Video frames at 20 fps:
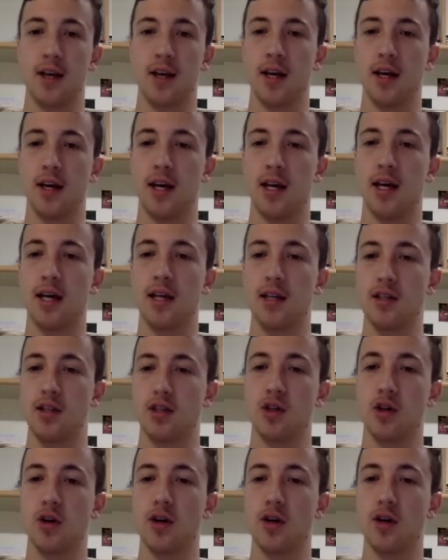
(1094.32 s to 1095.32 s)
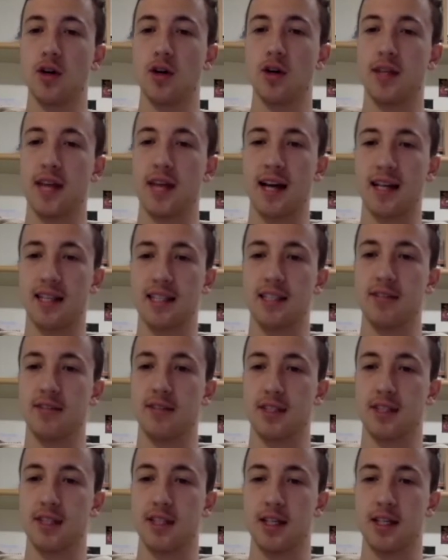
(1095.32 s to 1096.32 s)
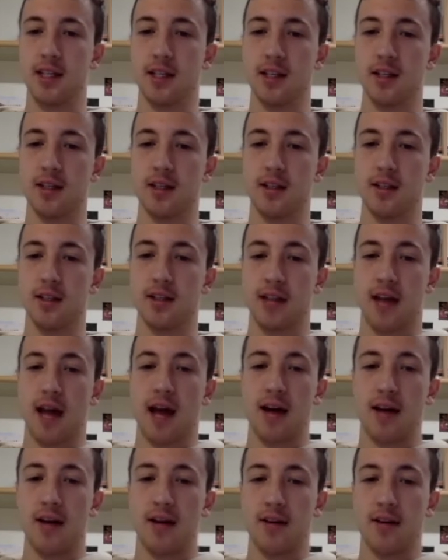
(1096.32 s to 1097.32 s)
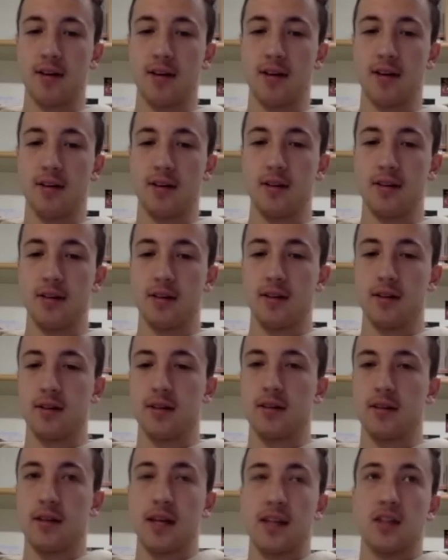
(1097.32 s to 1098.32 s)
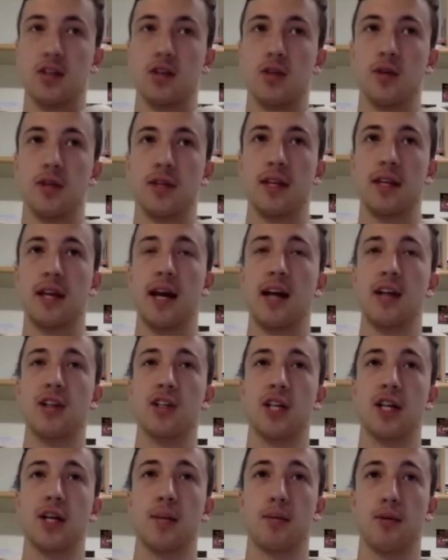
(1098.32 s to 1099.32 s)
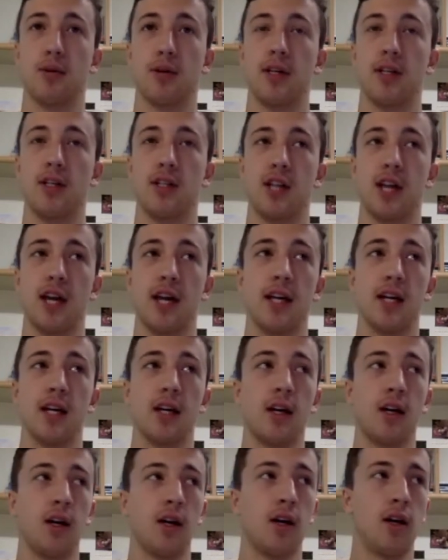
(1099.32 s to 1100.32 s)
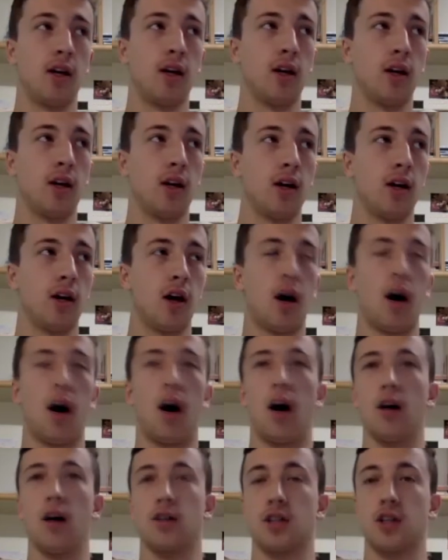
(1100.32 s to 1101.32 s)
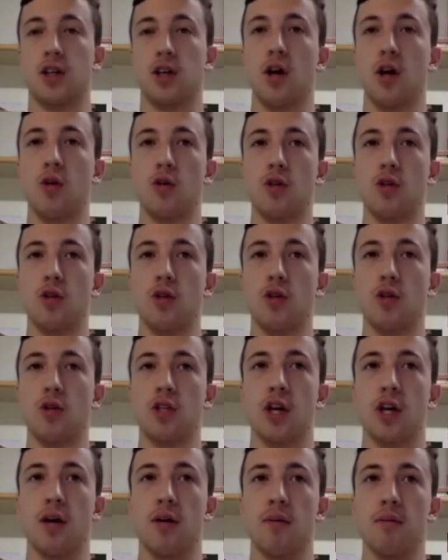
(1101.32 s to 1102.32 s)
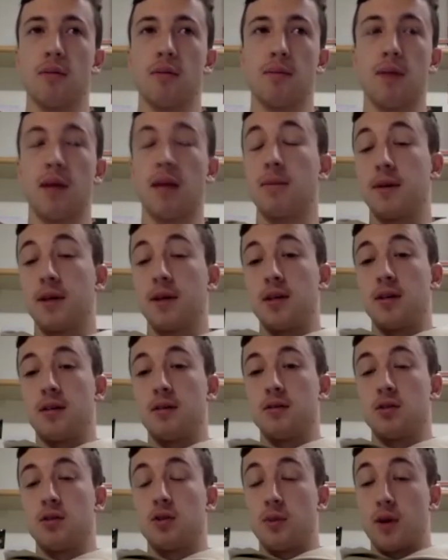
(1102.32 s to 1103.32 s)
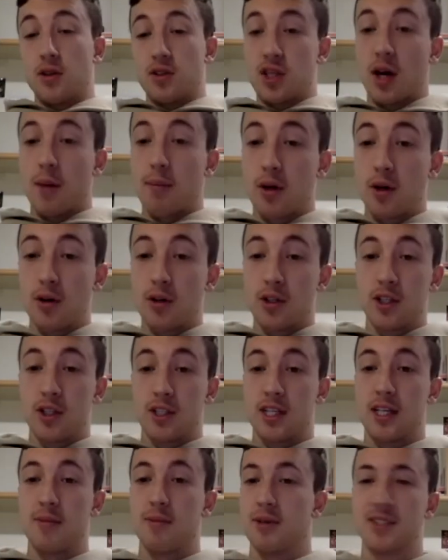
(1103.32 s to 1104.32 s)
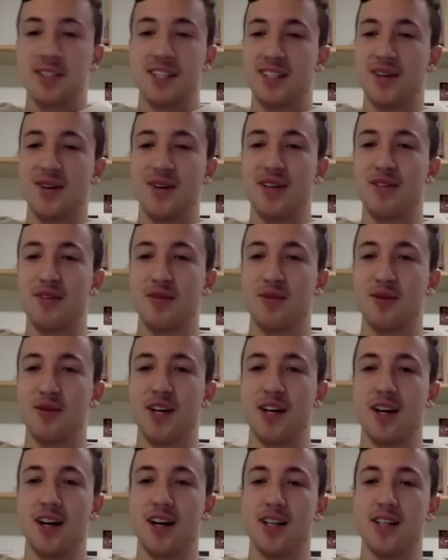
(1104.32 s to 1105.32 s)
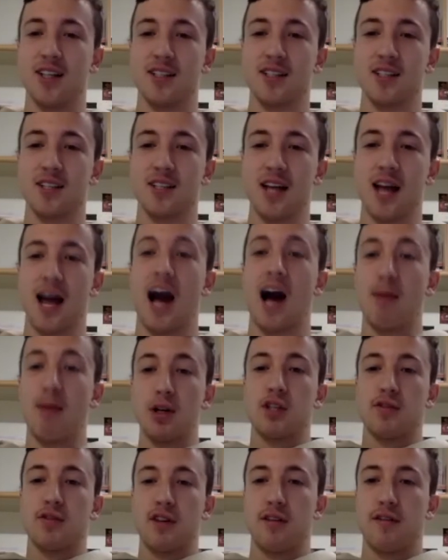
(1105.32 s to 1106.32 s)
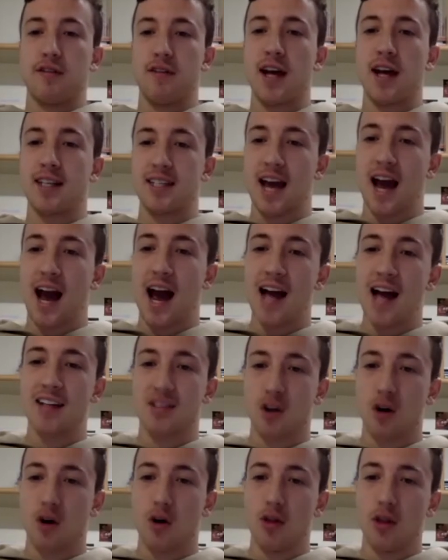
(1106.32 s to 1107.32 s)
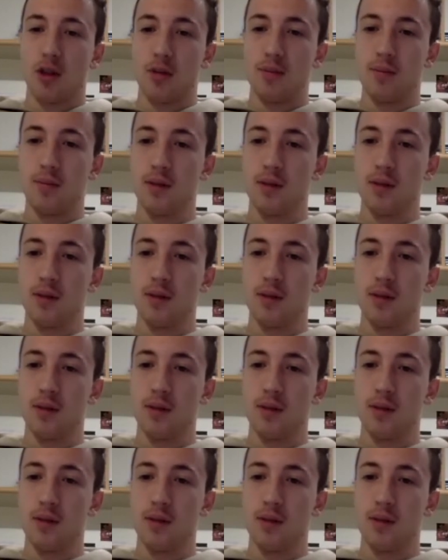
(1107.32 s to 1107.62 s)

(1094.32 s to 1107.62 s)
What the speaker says: enjoy the activity that they do, and that they actually appreciate arts and culture maybe almost subconsciously, because they don't even realize how much of an effect it has on them.